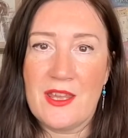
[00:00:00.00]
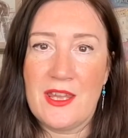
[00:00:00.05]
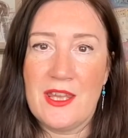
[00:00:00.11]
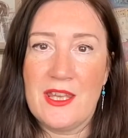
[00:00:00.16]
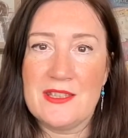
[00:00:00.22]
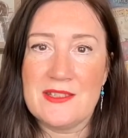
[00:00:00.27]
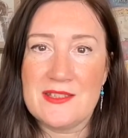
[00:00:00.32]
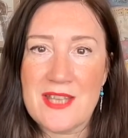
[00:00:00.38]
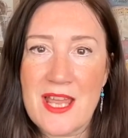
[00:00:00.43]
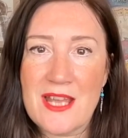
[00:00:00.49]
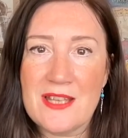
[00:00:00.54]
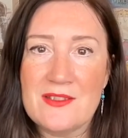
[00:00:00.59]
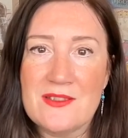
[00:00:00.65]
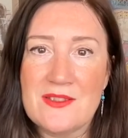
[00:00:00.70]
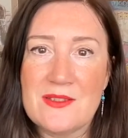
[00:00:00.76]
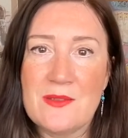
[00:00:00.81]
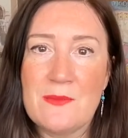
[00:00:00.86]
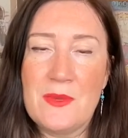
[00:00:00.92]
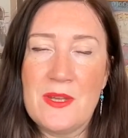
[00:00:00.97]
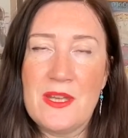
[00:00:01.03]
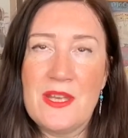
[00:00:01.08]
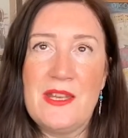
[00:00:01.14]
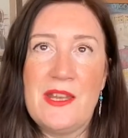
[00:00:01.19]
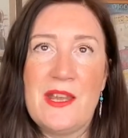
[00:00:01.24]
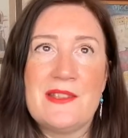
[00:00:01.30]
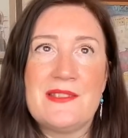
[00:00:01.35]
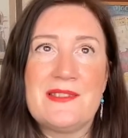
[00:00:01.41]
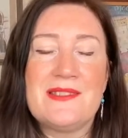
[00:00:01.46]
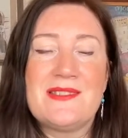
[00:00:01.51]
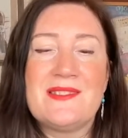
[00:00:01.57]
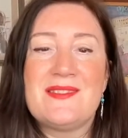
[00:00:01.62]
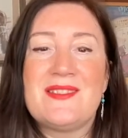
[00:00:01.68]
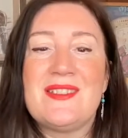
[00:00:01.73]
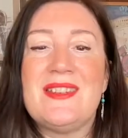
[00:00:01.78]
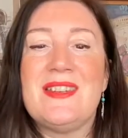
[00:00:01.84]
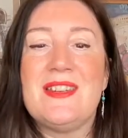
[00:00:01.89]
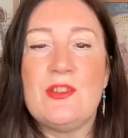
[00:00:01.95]
it tends to be a
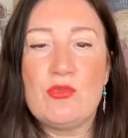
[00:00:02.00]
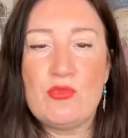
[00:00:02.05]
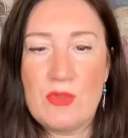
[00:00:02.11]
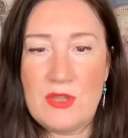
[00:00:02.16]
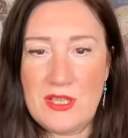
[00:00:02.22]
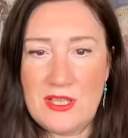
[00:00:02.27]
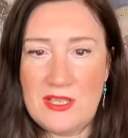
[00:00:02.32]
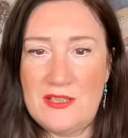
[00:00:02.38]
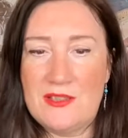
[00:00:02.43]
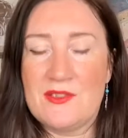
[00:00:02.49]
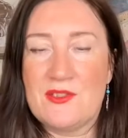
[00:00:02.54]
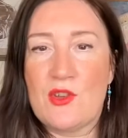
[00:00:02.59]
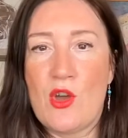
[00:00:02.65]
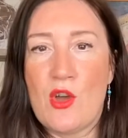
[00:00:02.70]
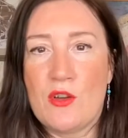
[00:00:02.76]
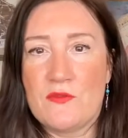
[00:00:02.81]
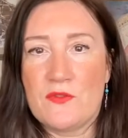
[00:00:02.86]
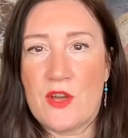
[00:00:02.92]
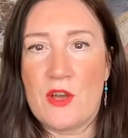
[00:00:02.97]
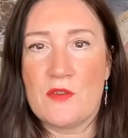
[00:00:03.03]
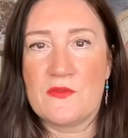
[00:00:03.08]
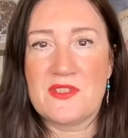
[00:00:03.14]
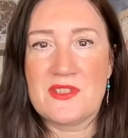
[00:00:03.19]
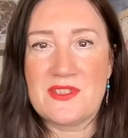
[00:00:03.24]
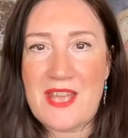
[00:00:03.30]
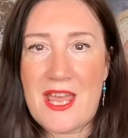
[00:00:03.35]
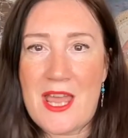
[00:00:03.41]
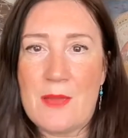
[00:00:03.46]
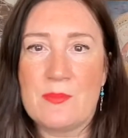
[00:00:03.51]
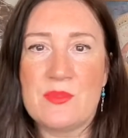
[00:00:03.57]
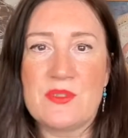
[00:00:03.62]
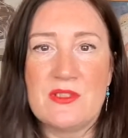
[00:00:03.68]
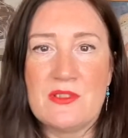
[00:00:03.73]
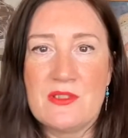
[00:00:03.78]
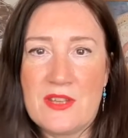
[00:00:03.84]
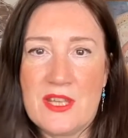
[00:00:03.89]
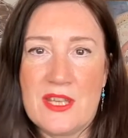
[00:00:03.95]
series of steps
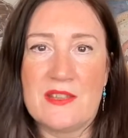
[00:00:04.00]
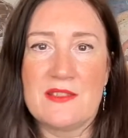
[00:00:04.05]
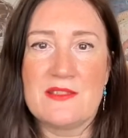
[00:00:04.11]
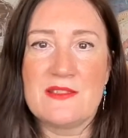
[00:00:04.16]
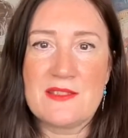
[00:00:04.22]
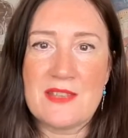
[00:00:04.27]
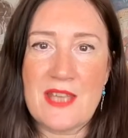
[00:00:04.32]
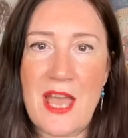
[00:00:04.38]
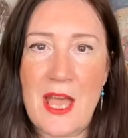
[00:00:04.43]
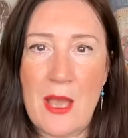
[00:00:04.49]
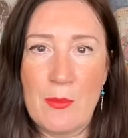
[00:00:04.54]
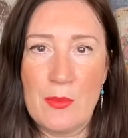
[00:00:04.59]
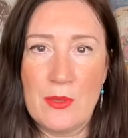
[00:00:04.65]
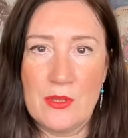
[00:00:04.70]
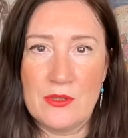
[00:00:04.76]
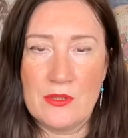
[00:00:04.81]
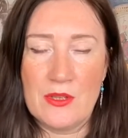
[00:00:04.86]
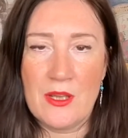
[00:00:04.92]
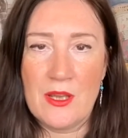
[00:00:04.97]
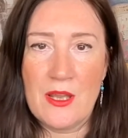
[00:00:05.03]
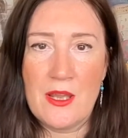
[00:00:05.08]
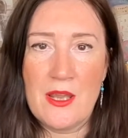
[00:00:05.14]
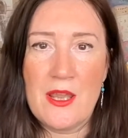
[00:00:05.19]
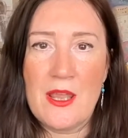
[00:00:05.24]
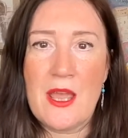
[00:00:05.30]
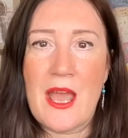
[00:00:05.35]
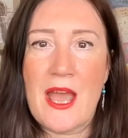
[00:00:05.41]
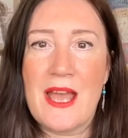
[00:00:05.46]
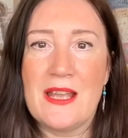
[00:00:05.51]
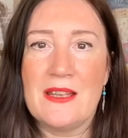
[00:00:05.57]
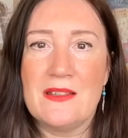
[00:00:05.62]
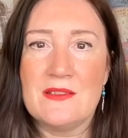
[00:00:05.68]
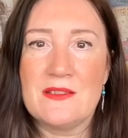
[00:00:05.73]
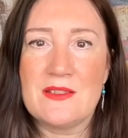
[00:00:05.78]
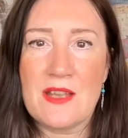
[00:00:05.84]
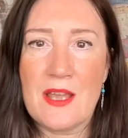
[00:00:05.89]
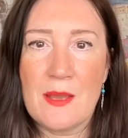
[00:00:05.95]
and things to happen.
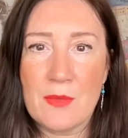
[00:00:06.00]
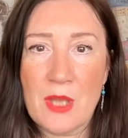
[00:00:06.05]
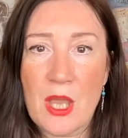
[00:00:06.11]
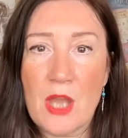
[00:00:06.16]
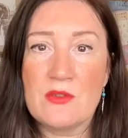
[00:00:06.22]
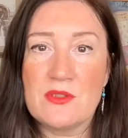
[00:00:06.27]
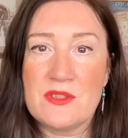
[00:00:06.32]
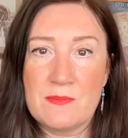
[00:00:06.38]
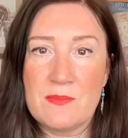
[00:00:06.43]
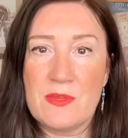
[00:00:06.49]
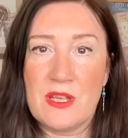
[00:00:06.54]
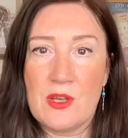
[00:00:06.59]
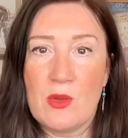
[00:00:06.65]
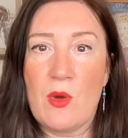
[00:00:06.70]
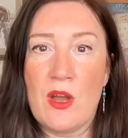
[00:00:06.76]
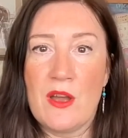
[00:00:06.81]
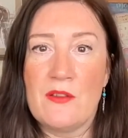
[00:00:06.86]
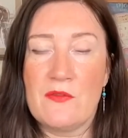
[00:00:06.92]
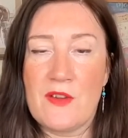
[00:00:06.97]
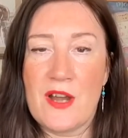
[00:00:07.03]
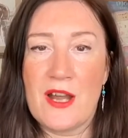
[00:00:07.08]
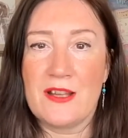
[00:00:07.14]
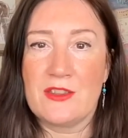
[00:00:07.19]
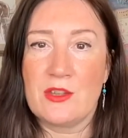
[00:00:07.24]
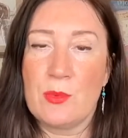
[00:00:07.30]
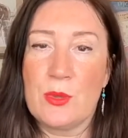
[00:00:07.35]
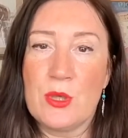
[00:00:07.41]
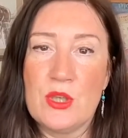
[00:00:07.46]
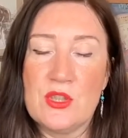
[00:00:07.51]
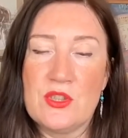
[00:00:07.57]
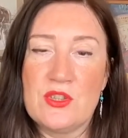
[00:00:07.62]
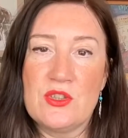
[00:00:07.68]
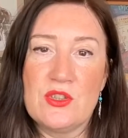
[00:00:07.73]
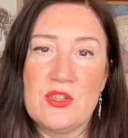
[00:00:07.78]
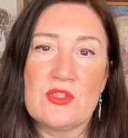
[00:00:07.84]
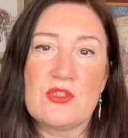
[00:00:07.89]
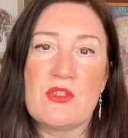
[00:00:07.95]
And I'm going to be quite frank, the
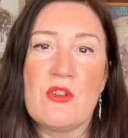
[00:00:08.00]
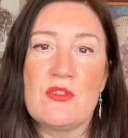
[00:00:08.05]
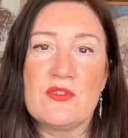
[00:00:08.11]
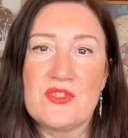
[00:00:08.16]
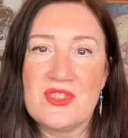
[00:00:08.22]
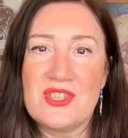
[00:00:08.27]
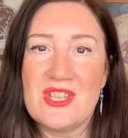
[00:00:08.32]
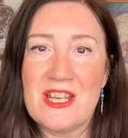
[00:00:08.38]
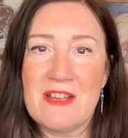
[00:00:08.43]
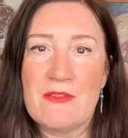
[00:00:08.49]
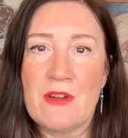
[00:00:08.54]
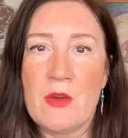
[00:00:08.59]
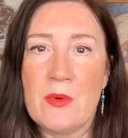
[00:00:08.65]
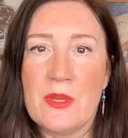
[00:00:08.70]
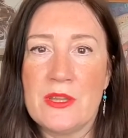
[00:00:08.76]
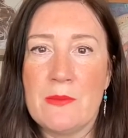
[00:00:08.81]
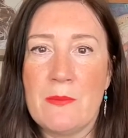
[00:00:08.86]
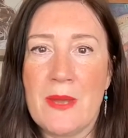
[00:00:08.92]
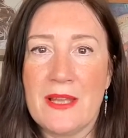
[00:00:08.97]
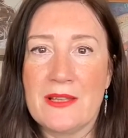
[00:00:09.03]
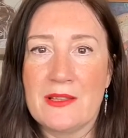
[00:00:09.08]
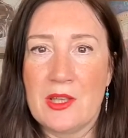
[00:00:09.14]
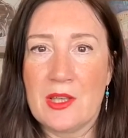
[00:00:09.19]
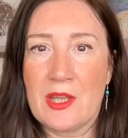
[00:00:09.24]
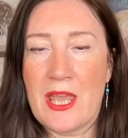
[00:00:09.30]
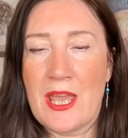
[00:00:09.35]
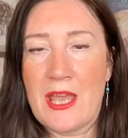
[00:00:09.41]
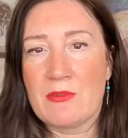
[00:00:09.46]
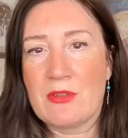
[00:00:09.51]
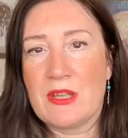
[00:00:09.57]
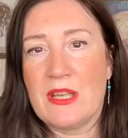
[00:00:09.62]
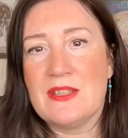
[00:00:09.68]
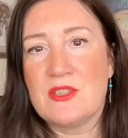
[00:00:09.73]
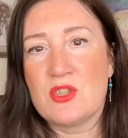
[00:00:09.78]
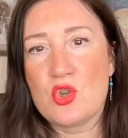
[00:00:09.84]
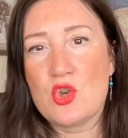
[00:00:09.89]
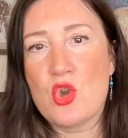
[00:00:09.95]
person that's got 0 in the bank account
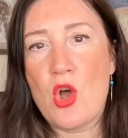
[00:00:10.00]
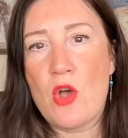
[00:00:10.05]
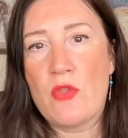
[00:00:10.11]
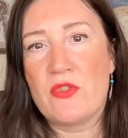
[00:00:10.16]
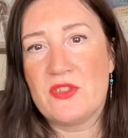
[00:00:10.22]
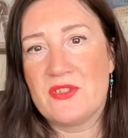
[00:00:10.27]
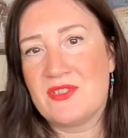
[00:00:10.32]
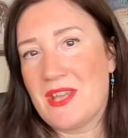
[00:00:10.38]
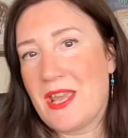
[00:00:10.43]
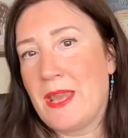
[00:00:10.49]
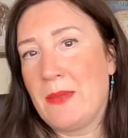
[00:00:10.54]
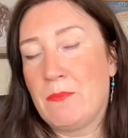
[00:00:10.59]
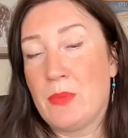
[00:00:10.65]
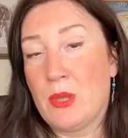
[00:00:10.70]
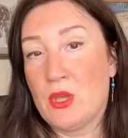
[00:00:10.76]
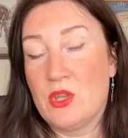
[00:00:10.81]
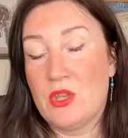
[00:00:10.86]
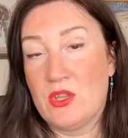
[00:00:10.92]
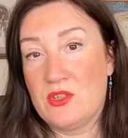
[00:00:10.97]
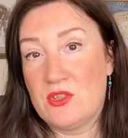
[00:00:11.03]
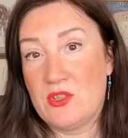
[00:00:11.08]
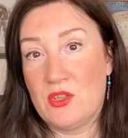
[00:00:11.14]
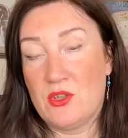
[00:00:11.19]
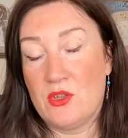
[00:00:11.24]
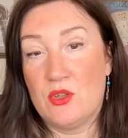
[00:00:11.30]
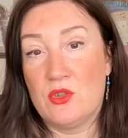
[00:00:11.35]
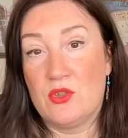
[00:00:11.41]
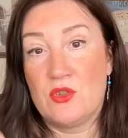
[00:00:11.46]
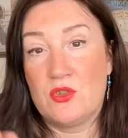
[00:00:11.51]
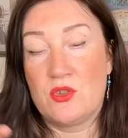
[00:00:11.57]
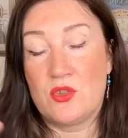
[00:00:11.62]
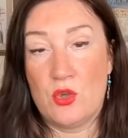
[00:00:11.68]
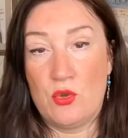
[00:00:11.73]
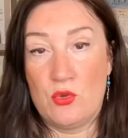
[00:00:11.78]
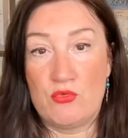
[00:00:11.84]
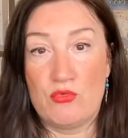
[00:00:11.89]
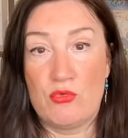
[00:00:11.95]
is not the same person
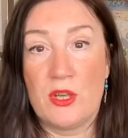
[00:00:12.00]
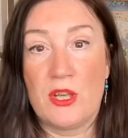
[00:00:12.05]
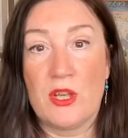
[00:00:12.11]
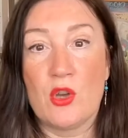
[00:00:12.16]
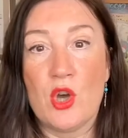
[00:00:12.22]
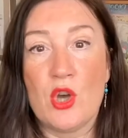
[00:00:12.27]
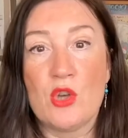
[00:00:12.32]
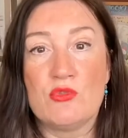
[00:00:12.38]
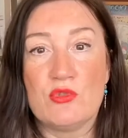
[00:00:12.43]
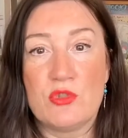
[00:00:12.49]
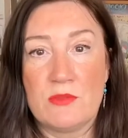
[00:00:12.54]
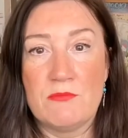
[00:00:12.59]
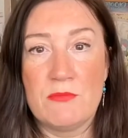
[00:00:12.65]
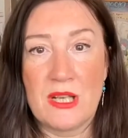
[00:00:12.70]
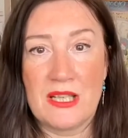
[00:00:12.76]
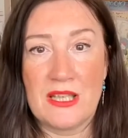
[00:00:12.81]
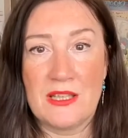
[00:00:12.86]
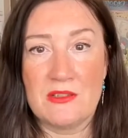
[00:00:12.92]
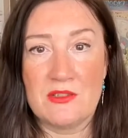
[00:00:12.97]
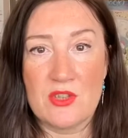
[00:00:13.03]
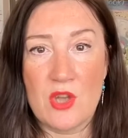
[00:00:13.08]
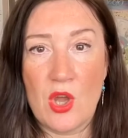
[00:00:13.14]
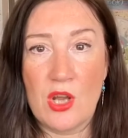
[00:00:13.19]
who's running a $100 million